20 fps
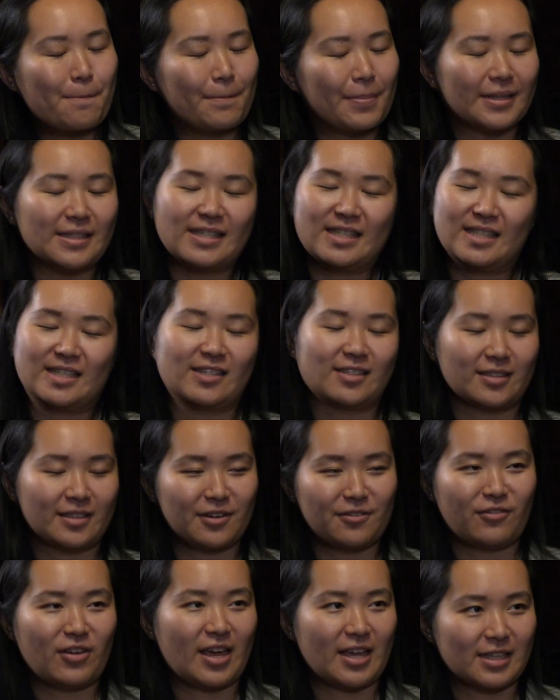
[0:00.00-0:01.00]
but still
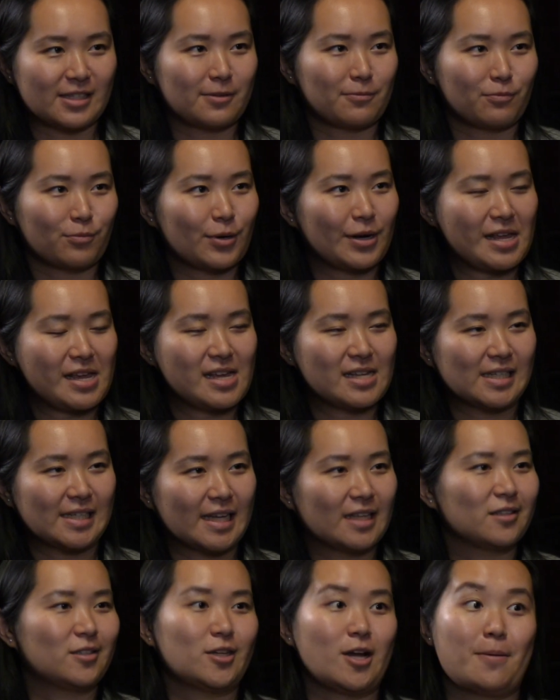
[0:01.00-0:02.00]
conveying some pretty
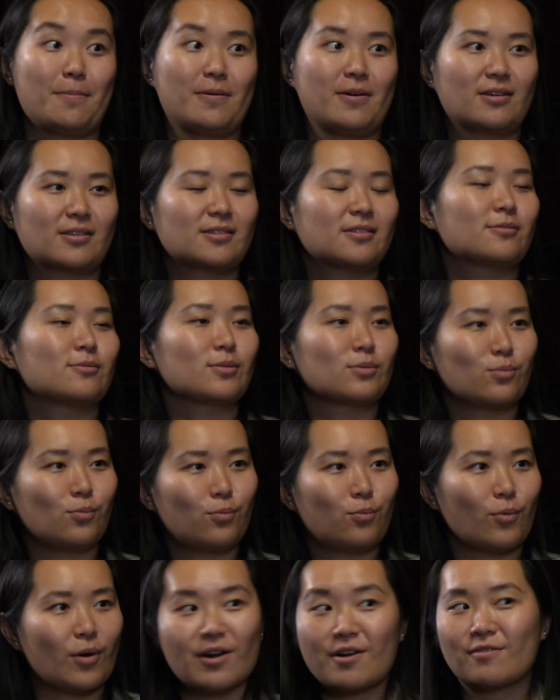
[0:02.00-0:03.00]
intense topics. And yeah. it was
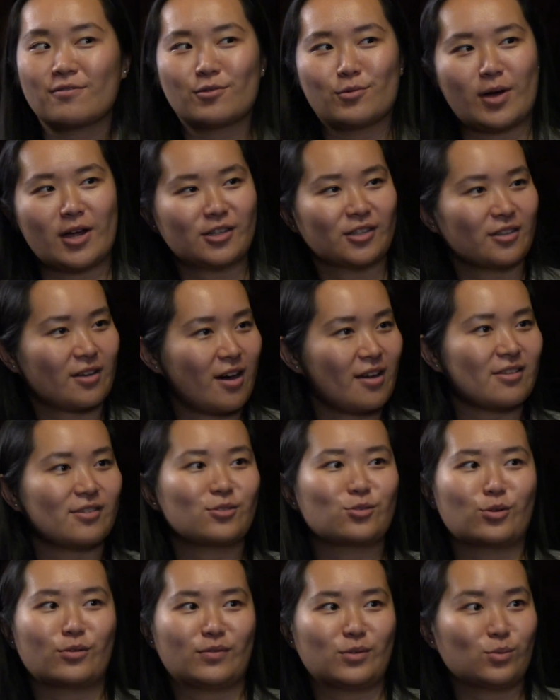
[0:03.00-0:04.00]
wonderful watching the
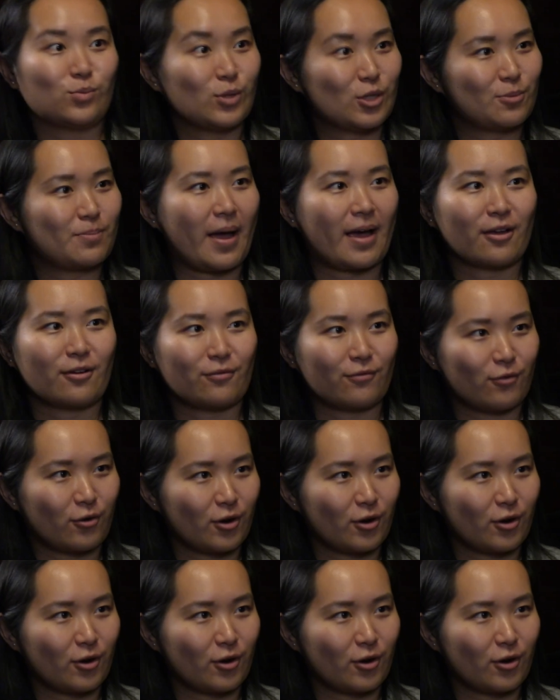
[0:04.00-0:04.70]
audience sort of switch back and forth. I